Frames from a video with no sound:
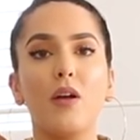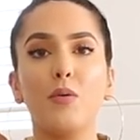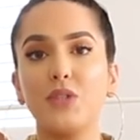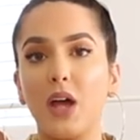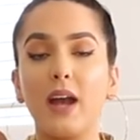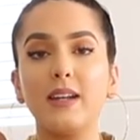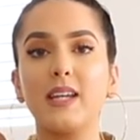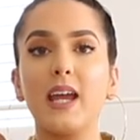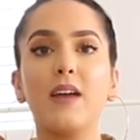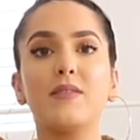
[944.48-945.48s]

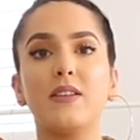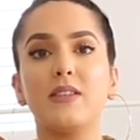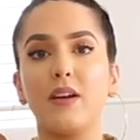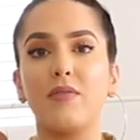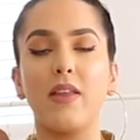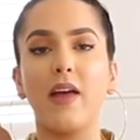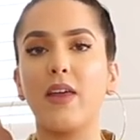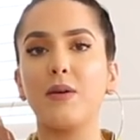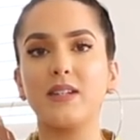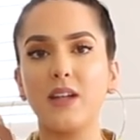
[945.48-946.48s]
alternatives and stuff like that.
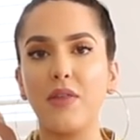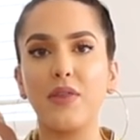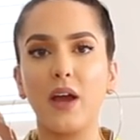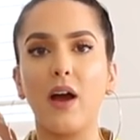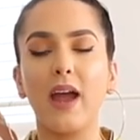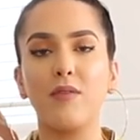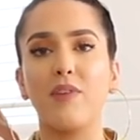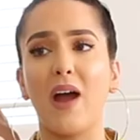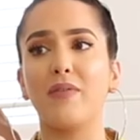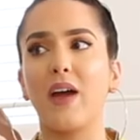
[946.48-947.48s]
There is nothing I have
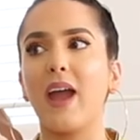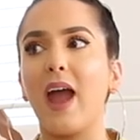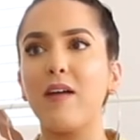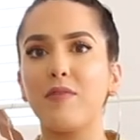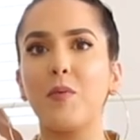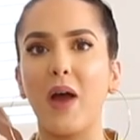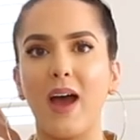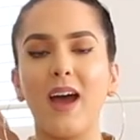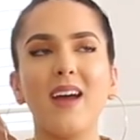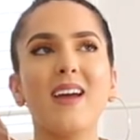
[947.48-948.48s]
found that I ever
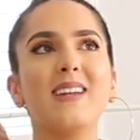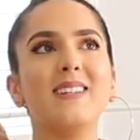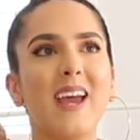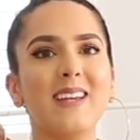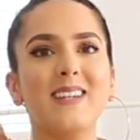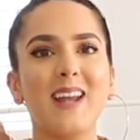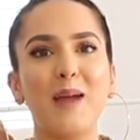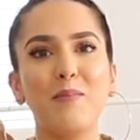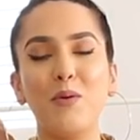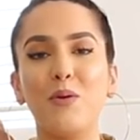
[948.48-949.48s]
wear day to
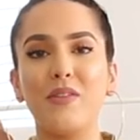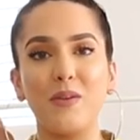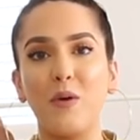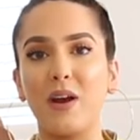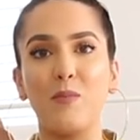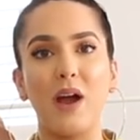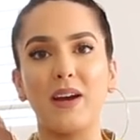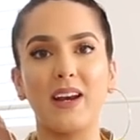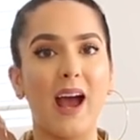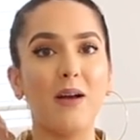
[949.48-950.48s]
day more than the one I'm
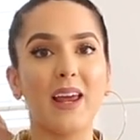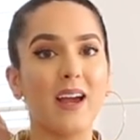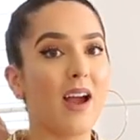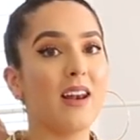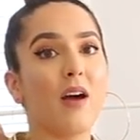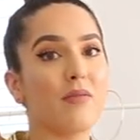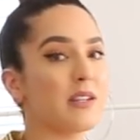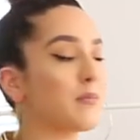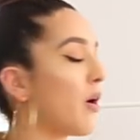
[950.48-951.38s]
wearing now. Like, I love this